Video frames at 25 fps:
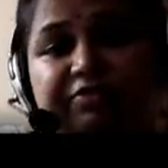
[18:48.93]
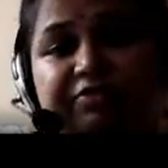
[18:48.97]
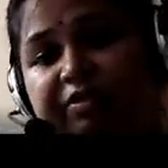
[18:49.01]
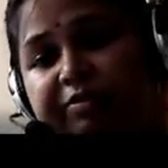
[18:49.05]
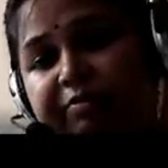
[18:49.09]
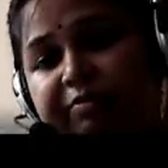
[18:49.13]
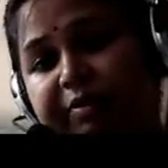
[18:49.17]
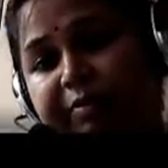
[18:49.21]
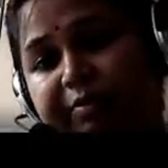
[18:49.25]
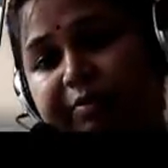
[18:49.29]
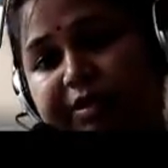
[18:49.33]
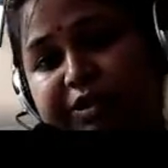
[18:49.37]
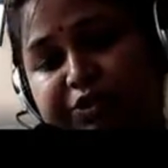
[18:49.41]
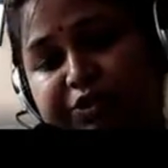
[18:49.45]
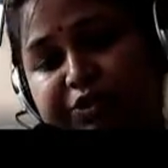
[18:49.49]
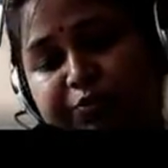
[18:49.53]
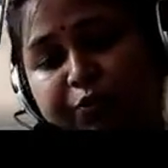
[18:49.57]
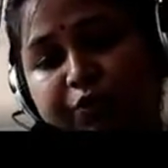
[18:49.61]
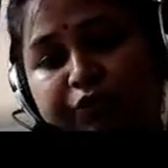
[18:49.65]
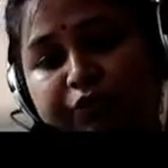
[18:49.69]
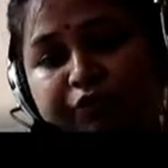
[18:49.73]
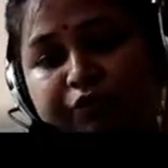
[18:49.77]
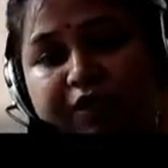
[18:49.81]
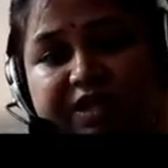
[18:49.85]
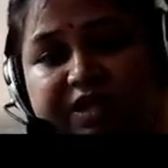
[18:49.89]
will be much
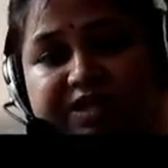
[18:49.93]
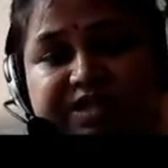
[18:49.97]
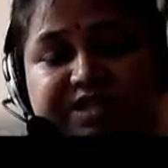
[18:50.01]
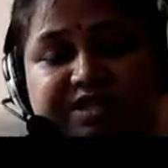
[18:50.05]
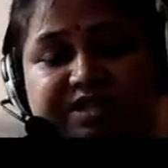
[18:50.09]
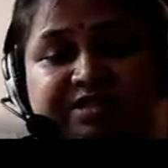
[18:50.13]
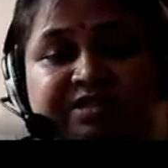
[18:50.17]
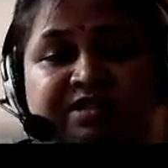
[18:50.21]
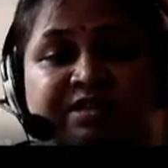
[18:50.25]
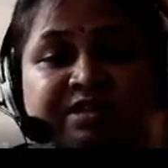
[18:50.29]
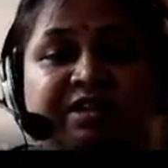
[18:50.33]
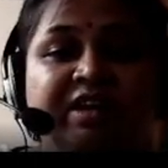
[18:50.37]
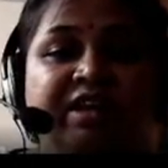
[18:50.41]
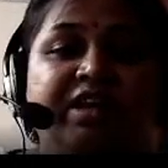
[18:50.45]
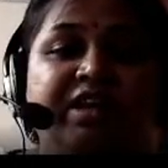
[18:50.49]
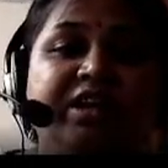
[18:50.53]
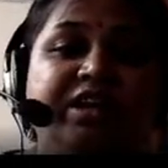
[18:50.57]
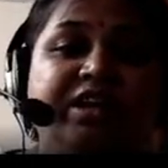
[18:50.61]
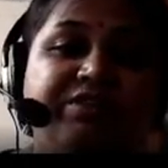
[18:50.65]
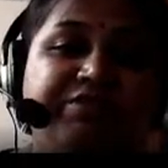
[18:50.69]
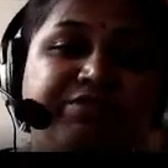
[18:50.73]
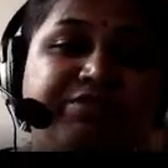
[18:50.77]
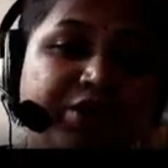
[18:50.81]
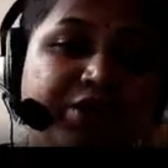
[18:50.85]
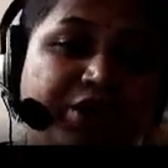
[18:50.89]
more faster.
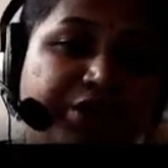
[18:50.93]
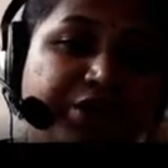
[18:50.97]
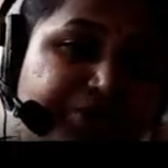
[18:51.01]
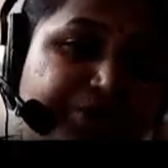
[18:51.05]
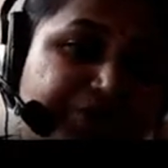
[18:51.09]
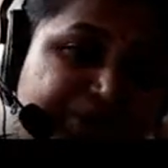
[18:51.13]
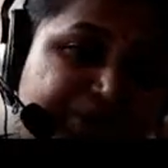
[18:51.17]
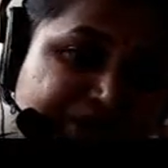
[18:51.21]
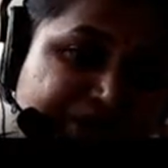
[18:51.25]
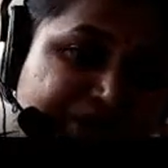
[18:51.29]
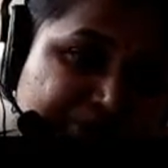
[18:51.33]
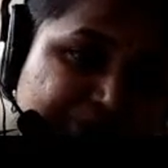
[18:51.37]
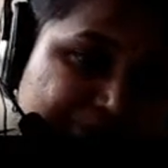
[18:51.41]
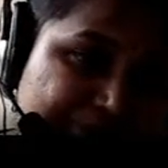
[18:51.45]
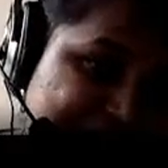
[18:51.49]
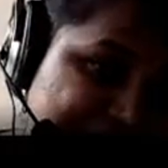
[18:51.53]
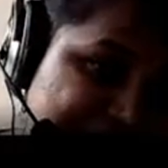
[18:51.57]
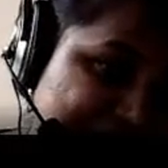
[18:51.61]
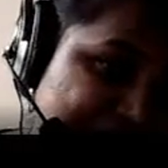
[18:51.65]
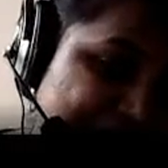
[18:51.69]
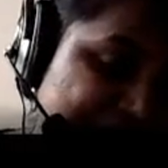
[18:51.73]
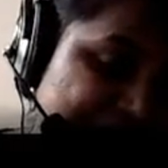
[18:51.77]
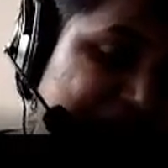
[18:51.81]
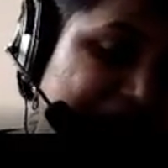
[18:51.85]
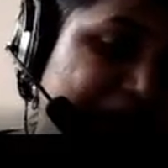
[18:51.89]
If you are using
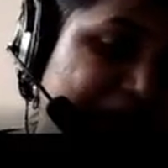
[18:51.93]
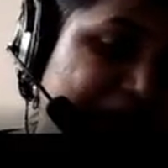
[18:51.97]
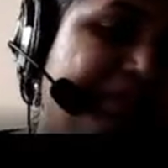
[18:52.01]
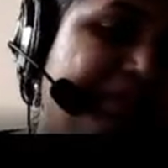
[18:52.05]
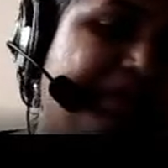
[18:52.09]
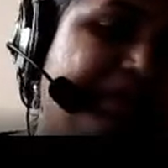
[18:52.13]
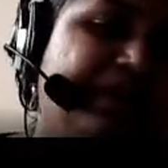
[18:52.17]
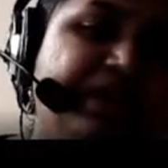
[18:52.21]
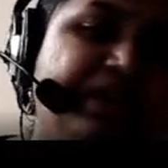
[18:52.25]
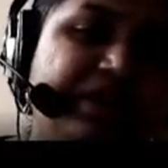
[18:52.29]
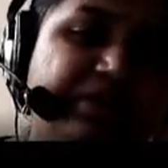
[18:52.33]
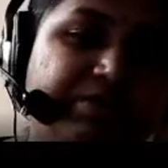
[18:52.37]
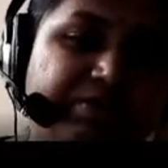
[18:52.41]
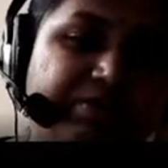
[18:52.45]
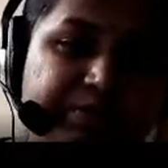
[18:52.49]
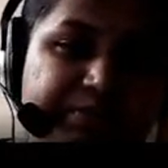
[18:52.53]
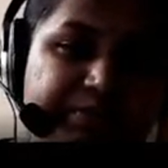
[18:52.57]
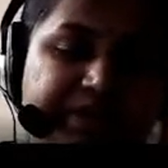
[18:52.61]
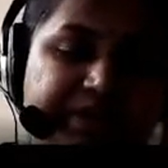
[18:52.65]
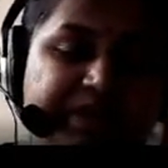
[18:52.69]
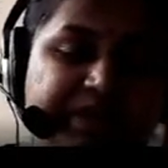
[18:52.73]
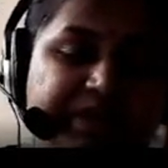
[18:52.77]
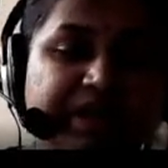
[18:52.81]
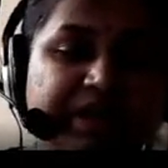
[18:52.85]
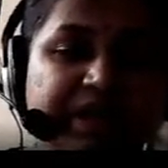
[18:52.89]
twisted cable, it will be
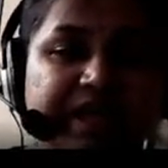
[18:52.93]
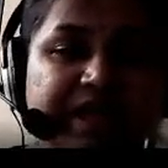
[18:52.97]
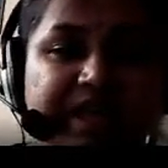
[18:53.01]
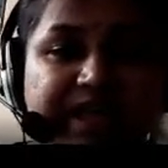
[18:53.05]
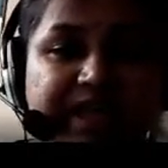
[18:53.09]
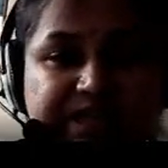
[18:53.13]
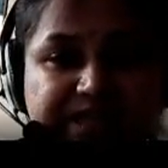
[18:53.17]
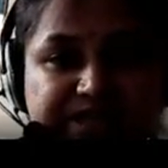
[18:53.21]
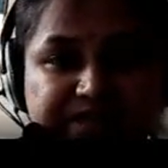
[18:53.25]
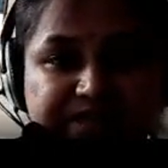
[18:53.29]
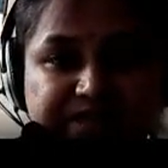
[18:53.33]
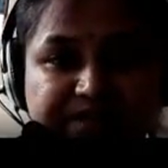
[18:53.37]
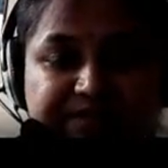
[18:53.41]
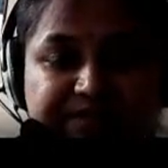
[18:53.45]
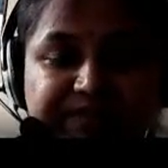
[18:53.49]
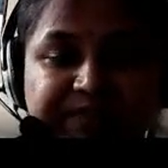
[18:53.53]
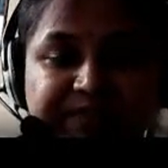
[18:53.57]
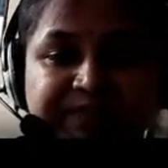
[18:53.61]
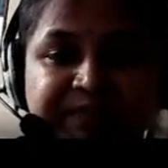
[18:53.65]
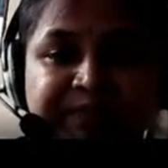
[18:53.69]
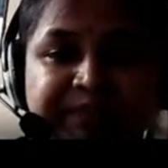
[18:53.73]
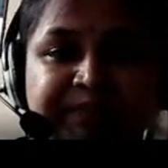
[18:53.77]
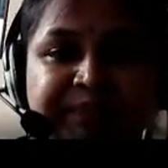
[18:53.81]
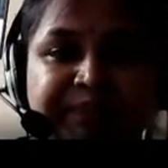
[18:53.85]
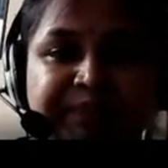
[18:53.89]
the less
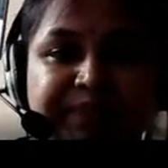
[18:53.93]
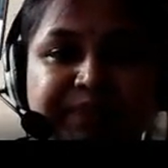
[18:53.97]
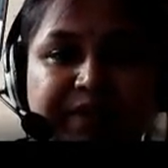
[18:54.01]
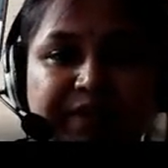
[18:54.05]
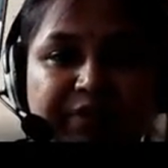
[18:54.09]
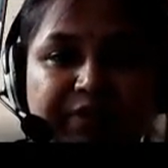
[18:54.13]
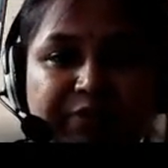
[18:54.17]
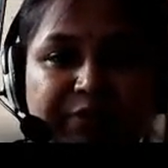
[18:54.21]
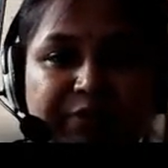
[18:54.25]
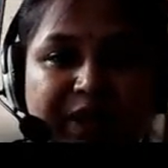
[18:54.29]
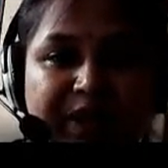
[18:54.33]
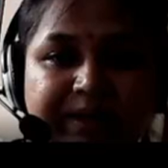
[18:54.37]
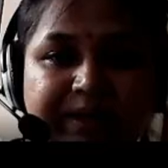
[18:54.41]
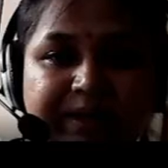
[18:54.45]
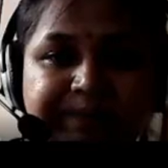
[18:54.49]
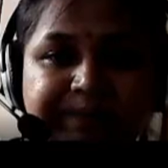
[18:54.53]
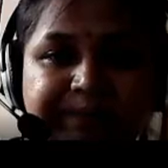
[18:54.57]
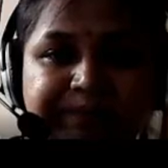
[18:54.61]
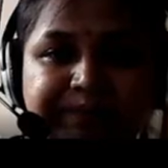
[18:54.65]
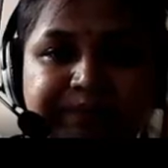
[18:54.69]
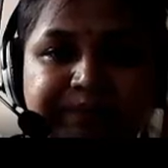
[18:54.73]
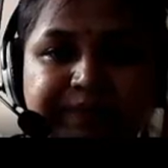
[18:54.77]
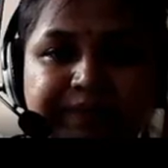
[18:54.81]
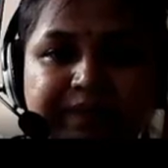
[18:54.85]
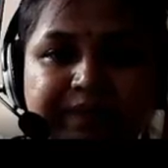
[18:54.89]
one.
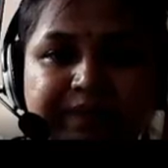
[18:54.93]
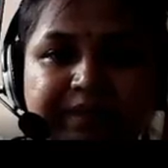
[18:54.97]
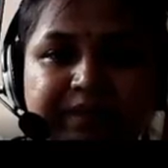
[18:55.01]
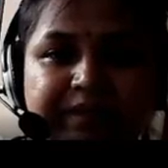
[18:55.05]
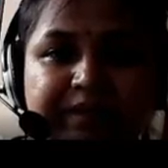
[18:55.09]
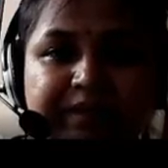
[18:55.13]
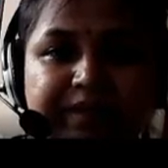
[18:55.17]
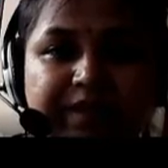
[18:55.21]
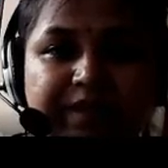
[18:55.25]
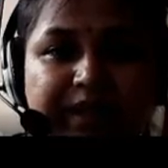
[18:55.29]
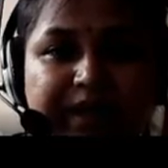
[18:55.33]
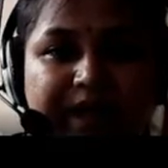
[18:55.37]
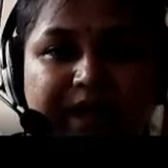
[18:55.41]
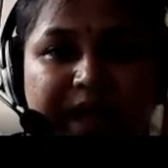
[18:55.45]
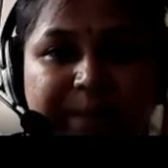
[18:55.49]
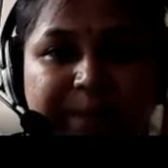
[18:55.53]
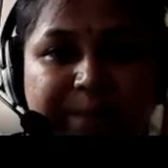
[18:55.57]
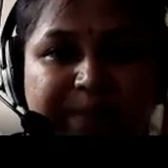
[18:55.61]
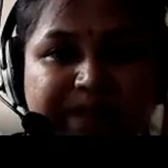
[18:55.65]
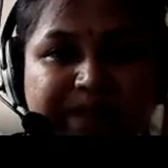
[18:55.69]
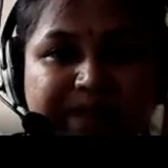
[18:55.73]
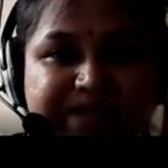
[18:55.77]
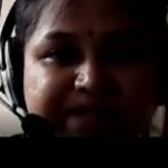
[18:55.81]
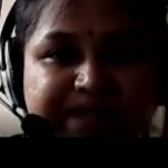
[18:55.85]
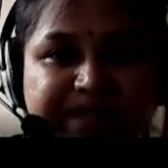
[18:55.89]
The
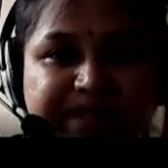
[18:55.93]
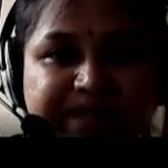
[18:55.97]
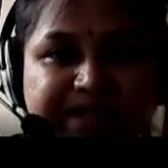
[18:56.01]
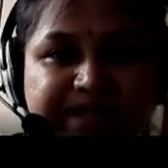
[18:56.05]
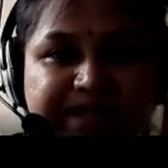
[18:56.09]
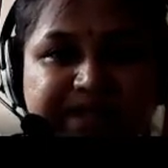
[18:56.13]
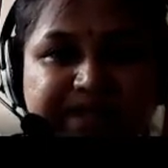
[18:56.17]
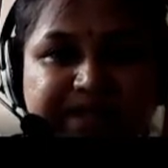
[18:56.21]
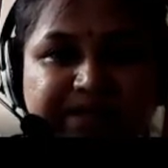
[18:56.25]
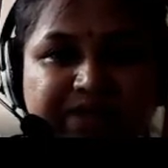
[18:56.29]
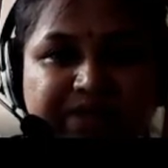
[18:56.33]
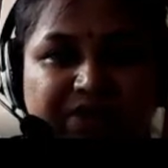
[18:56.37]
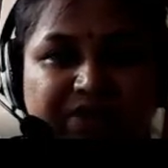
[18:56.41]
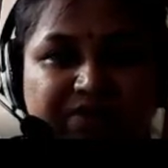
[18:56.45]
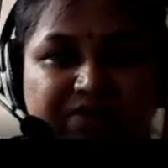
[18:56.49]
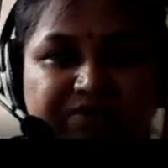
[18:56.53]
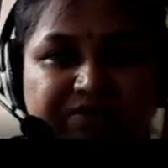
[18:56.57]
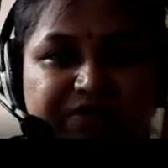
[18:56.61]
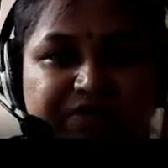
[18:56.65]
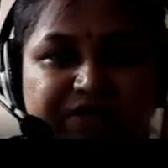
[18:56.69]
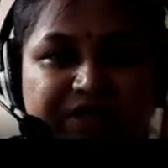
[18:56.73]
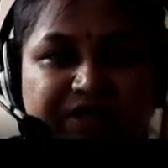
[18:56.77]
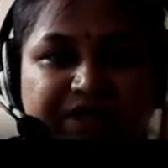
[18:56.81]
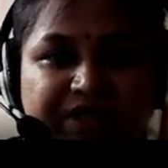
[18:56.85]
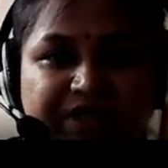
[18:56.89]
capacity of
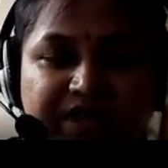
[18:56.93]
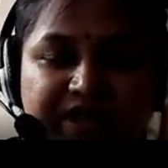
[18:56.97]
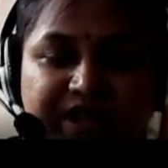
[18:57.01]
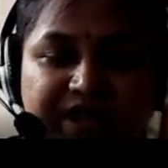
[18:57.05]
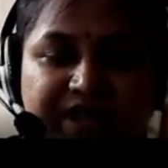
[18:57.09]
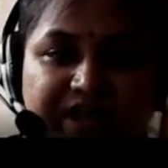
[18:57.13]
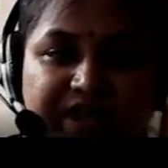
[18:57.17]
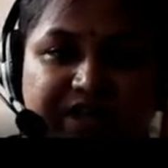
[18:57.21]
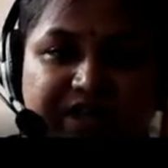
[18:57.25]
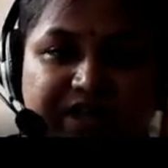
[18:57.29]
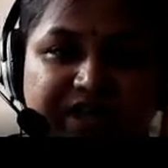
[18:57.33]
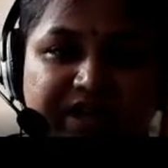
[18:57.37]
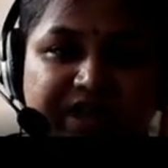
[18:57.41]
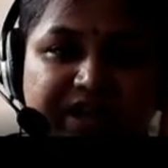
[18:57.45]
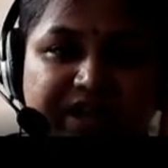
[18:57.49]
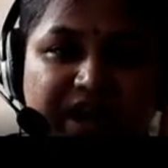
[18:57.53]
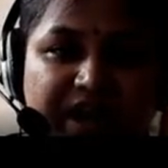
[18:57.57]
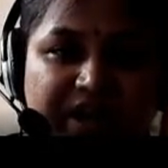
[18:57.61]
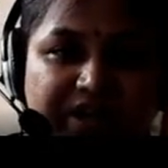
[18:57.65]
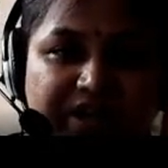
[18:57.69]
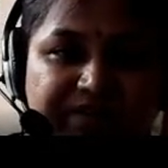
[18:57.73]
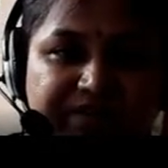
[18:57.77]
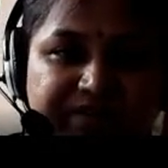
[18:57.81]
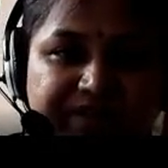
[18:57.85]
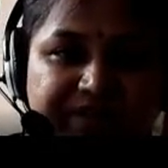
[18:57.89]
the connected
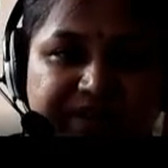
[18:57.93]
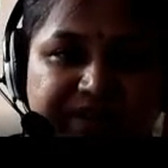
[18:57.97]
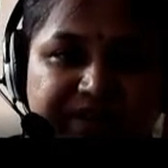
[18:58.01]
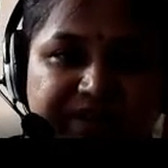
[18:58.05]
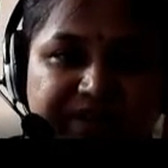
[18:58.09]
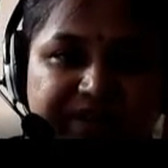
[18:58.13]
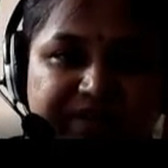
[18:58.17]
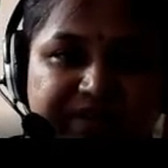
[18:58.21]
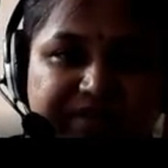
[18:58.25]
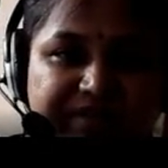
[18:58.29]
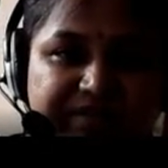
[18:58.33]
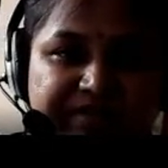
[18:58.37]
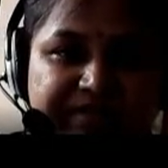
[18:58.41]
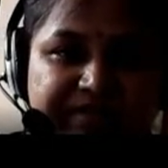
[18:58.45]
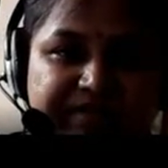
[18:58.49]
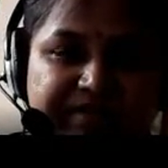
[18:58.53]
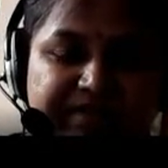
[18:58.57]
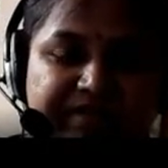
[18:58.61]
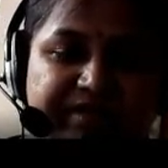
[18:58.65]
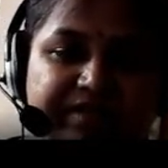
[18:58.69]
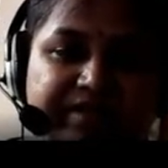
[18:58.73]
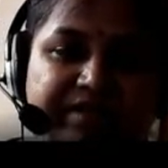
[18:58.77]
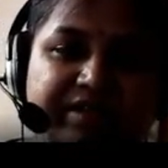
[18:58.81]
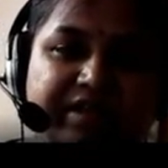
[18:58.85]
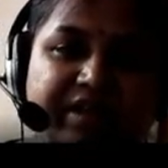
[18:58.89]
hardware
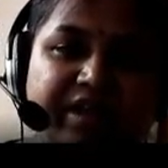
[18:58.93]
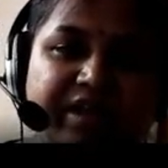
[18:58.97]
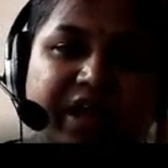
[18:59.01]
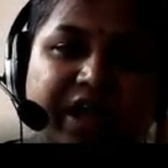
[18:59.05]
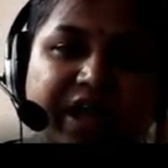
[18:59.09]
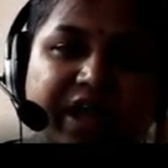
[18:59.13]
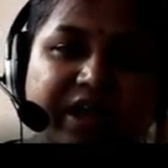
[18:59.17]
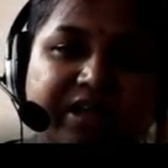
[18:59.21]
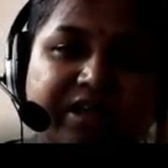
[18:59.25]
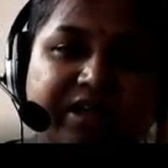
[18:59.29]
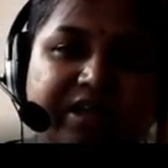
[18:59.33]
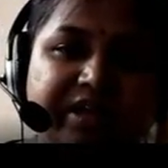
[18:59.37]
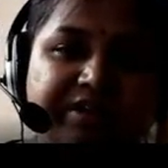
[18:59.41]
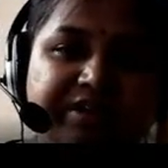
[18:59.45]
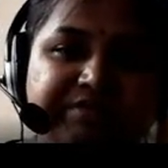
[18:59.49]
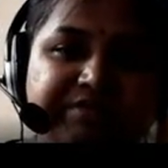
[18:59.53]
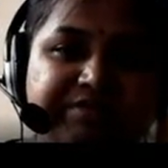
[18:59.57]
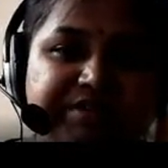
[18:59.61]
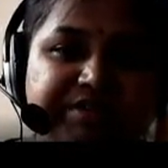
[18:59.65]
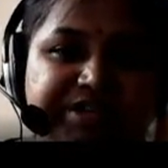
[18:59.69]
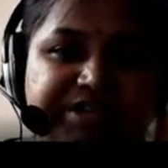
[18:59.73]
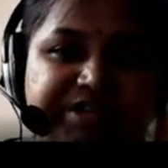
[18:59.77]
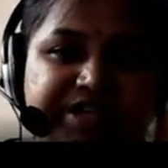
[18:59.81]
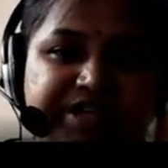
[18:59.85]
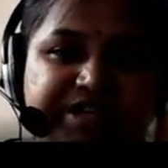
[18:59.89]
and the
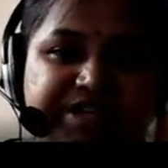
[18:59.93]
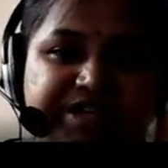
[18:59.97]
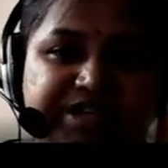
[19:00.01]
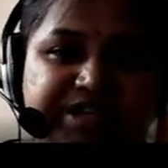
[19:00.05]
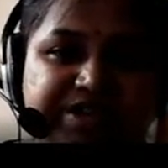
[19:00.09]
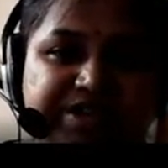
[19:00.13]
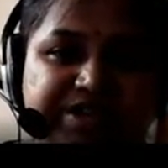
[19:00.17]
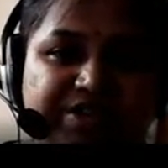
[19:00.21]
efficiency